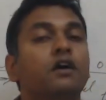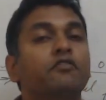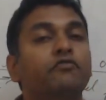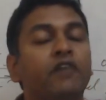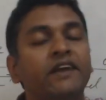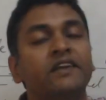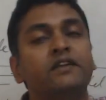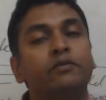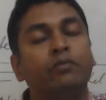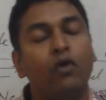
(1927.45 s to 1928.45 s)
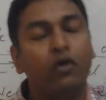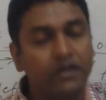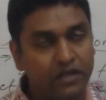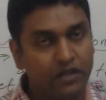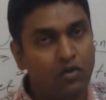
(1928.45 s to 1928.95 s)
Find the point
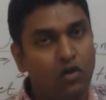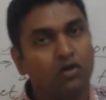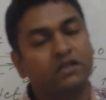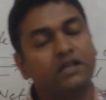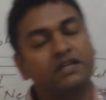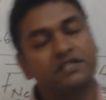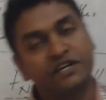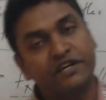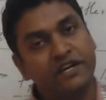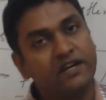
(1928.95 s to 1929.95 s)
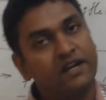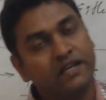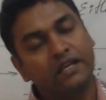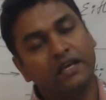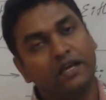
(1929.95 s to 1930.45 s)
along the extended line
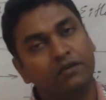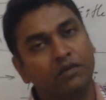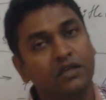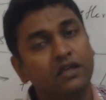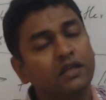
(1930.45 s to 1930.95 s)
AB